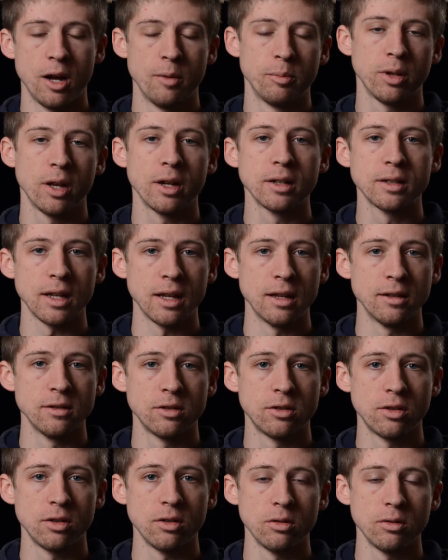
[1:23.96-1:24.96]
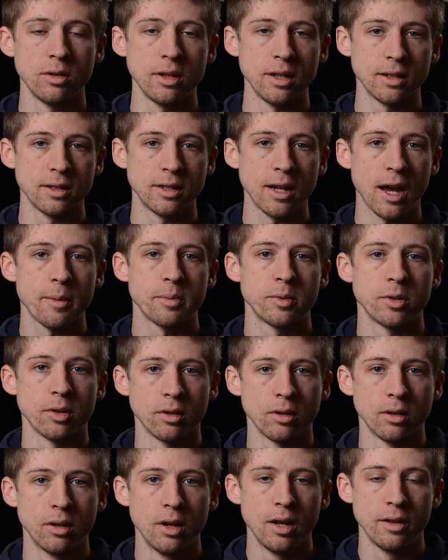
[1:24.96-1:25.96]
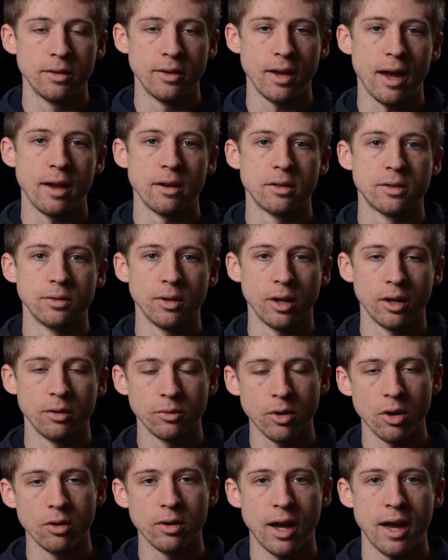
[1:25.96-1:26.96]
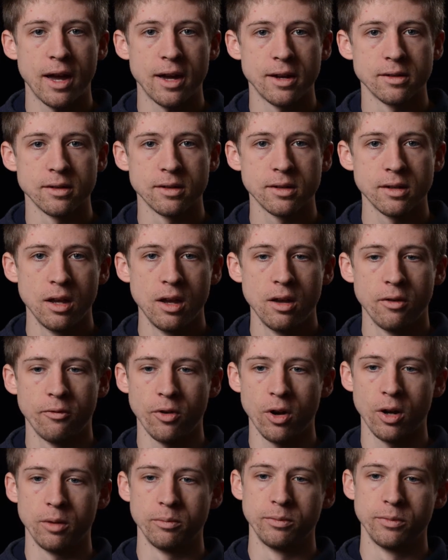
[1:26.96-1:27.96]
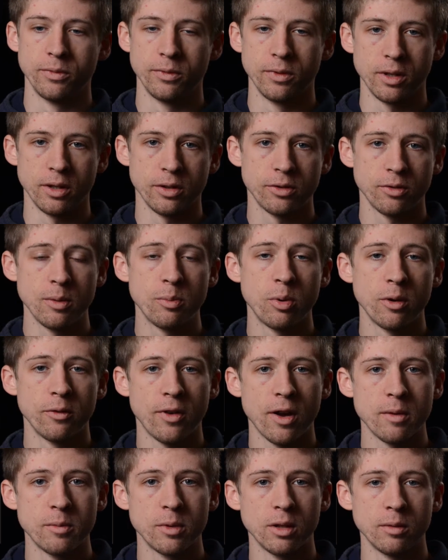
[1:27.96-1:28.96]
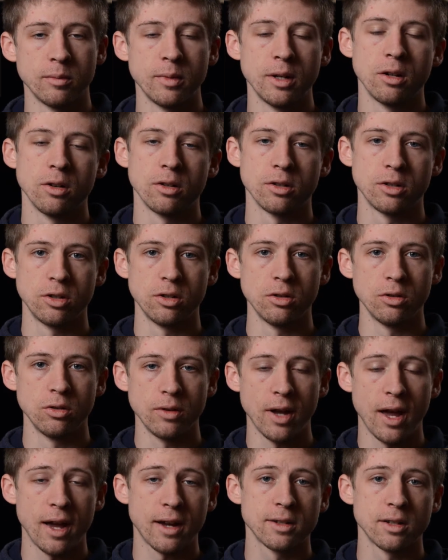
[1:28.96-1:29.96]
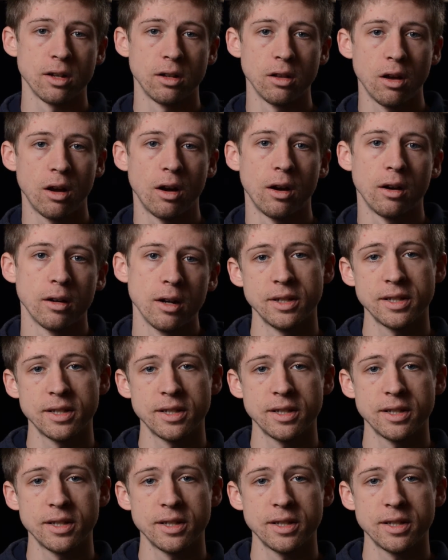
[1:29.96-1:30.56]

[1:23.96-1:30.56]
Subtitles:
plugged into the adapter that Rode has from the 3.5mm to XLR.